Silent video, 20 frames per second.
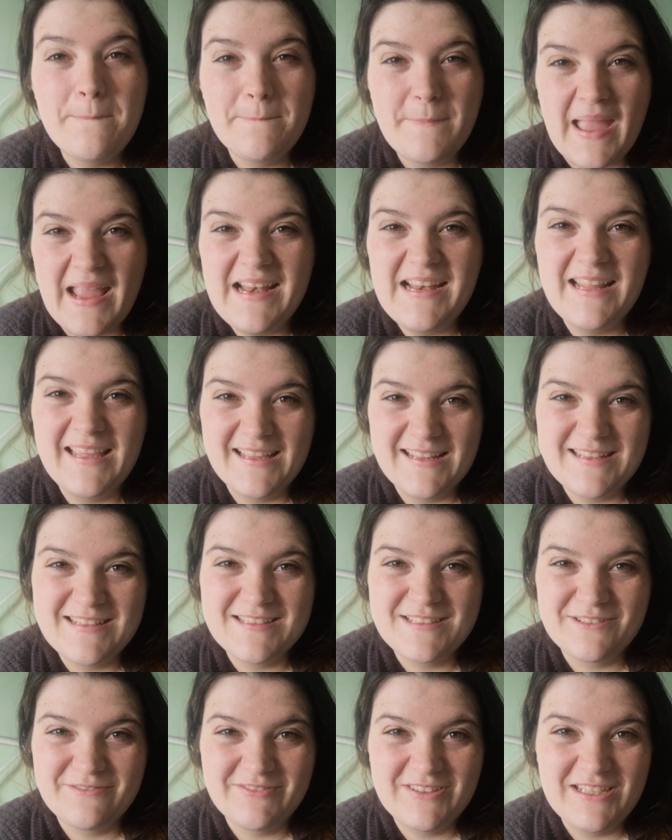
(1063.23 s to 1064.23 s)

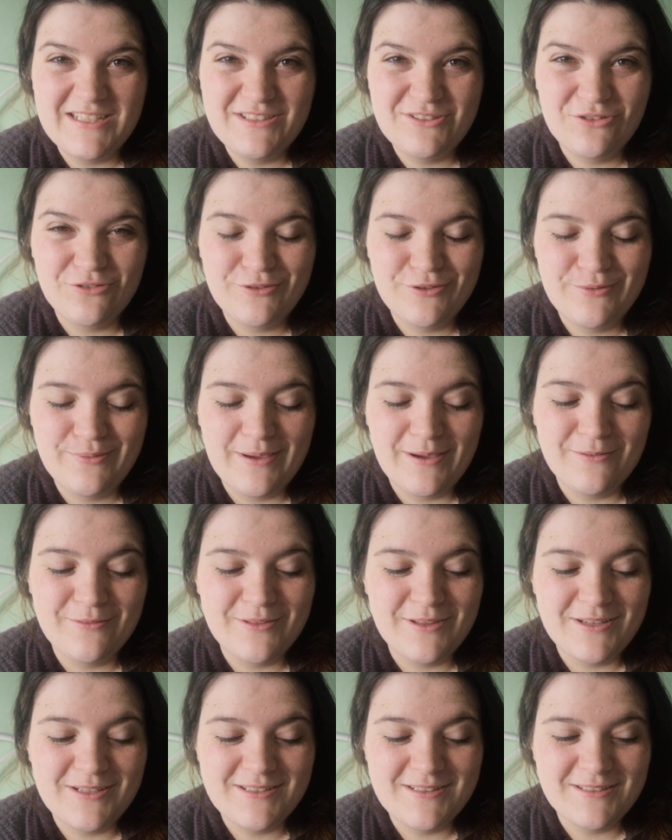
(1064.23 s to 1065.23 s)
painkillers that really zonk you
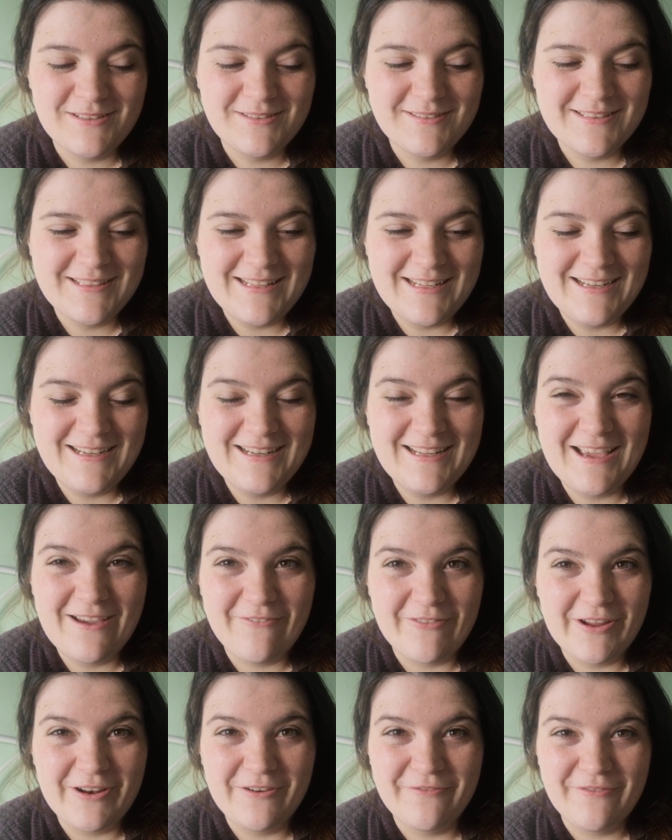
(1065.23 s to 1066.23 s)
out that are still clearly
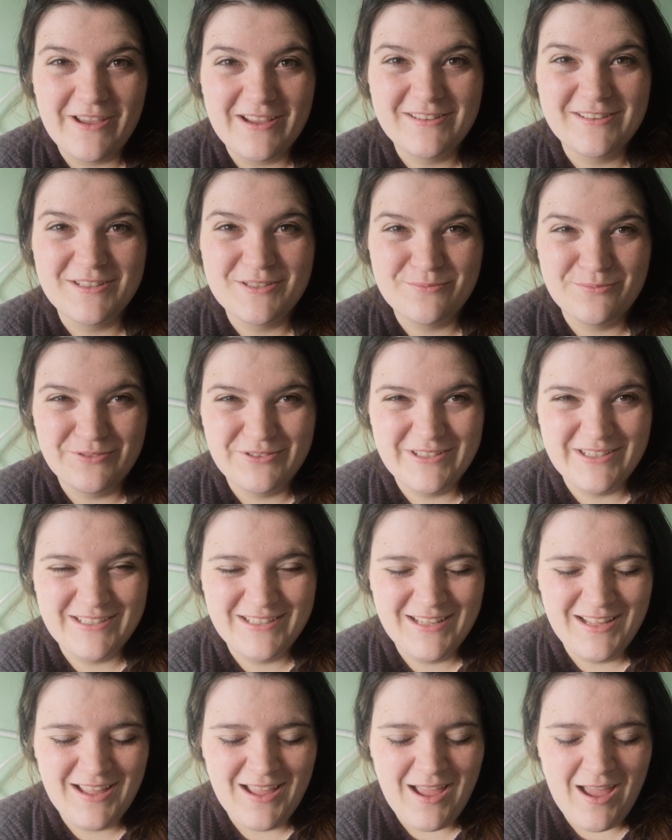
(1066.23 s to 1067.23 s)
having an effect this
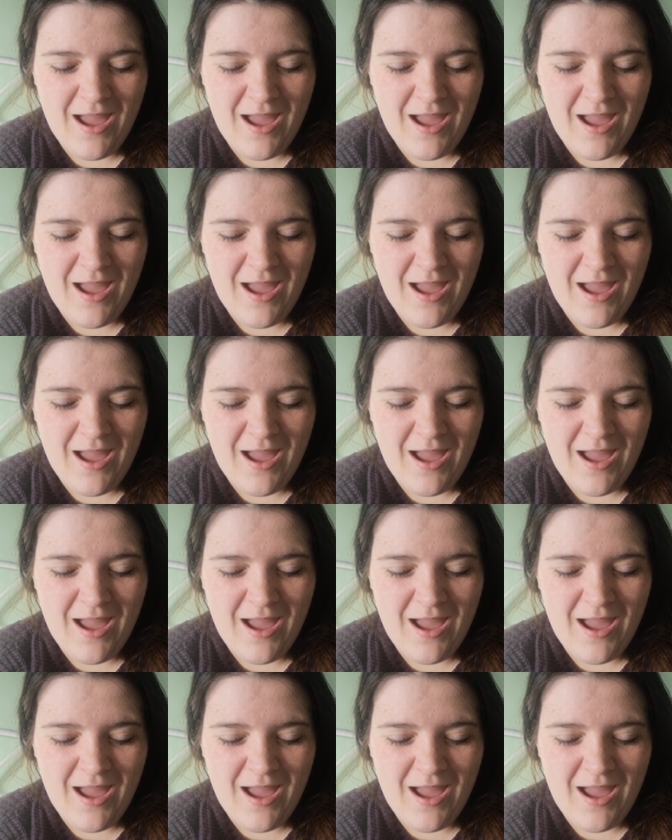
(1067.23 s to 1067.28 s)
morning.